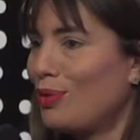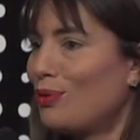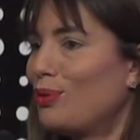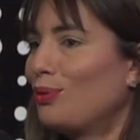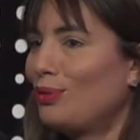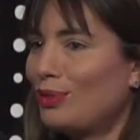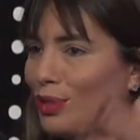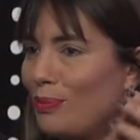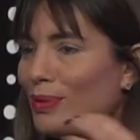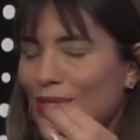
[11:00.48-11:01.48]
you go to the
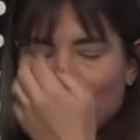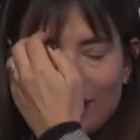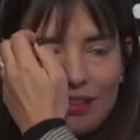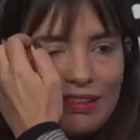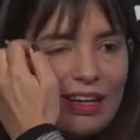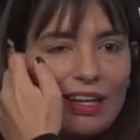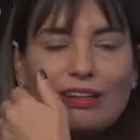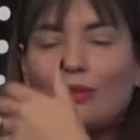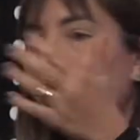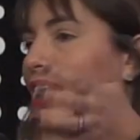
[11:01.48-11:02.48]
companies and
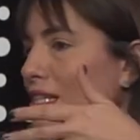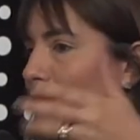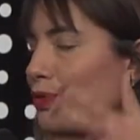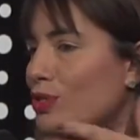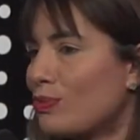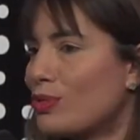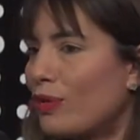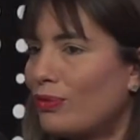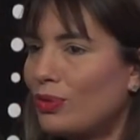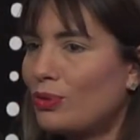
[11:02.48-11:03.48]
you're asking for some
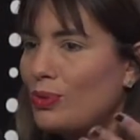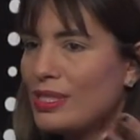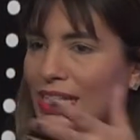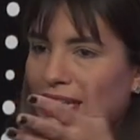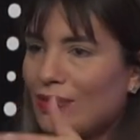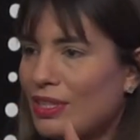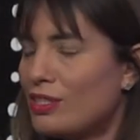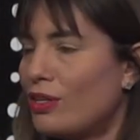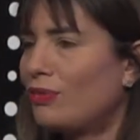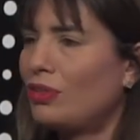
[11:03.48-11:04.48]
software, who is dealing with the
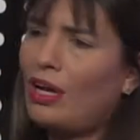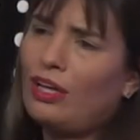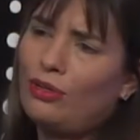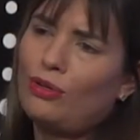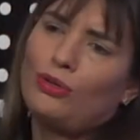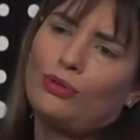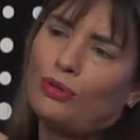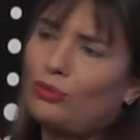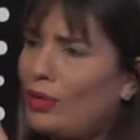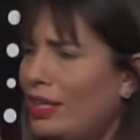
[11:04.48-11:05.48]
software? I don't know, you
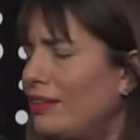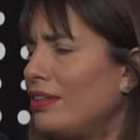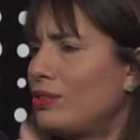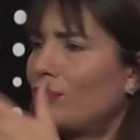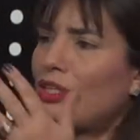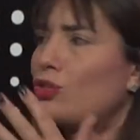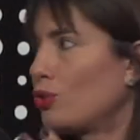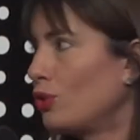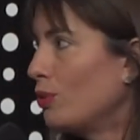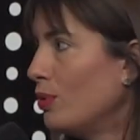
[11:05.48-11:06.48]
go to IT, so they
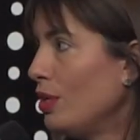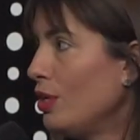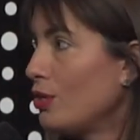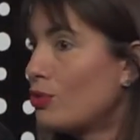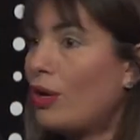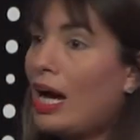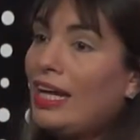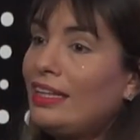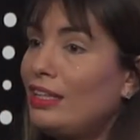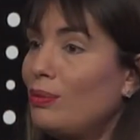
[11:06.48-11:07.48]
should know. So
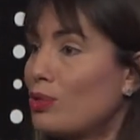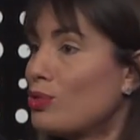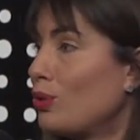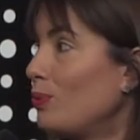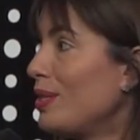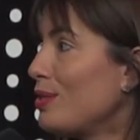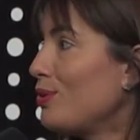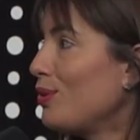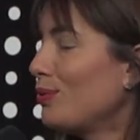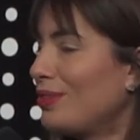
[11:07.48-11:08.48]
IT was always,
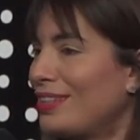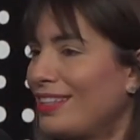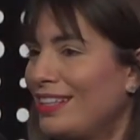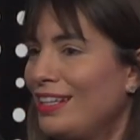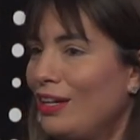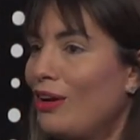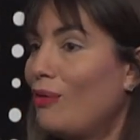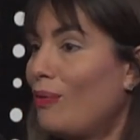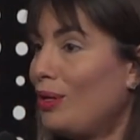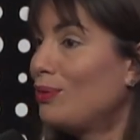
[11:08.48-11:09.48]
you know,
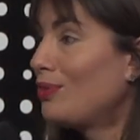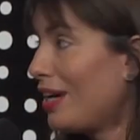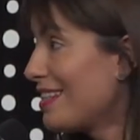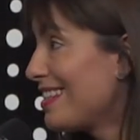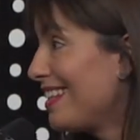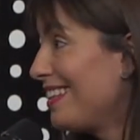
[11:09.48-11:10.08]
when you translate